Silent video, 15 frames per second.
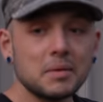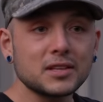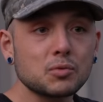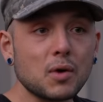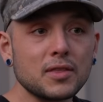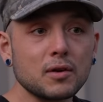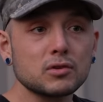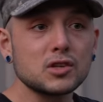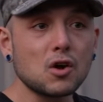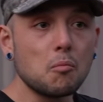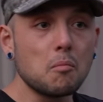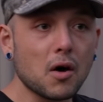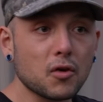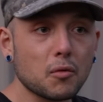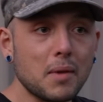that's why there was no
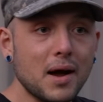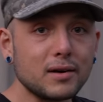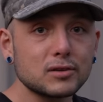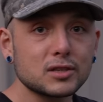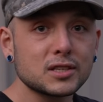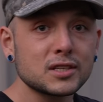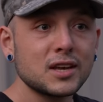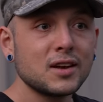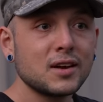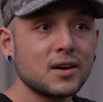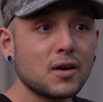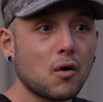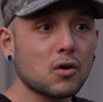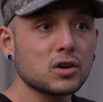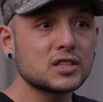mother mouse
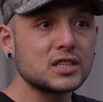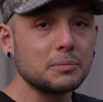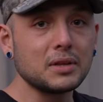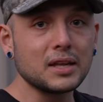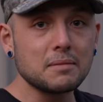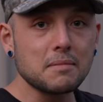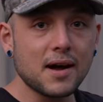or sibling